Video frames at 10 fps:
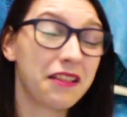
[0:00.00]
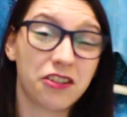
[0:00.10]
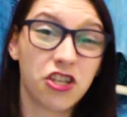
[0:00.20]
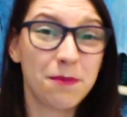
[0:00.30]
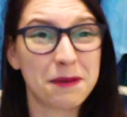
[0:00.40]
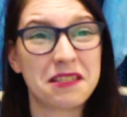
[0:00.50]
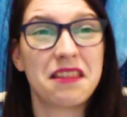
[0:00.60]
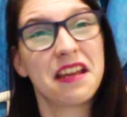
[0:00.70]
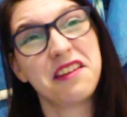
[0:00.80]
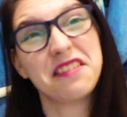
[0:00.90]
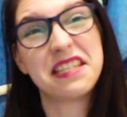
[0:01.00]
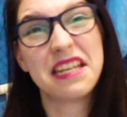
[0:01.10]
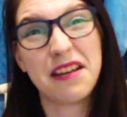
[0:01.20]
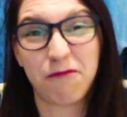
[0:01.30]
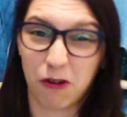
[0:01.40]
the cheapest thing you
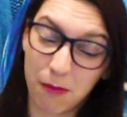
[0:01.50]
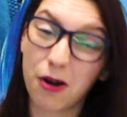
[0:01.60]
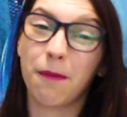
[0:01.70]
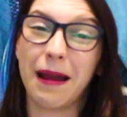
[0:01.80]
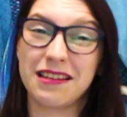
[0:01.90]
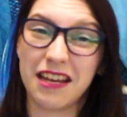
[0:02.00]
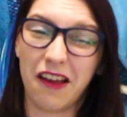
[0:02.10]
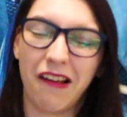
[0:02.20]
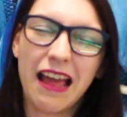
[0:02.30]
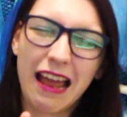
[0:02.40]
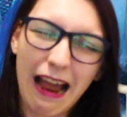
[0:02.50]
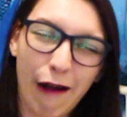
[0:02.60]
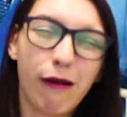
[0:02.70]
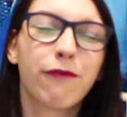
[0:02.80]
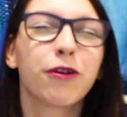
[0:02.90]
see for a mermaid tail.
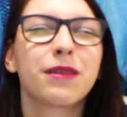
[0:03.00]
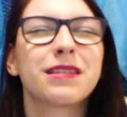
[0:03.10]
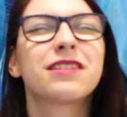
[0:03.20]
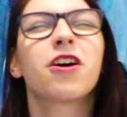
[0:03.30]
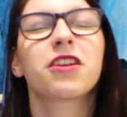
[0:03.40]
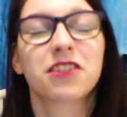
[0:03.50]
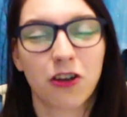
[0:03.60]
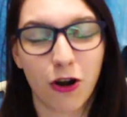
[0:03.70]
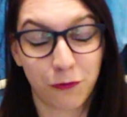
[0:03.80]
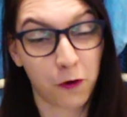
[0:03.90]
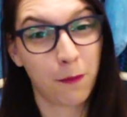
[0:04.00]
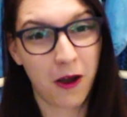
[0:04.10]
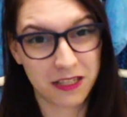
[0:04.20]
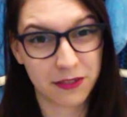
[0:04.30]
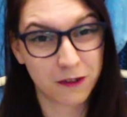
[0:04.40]
However, this is not a scarf or a box of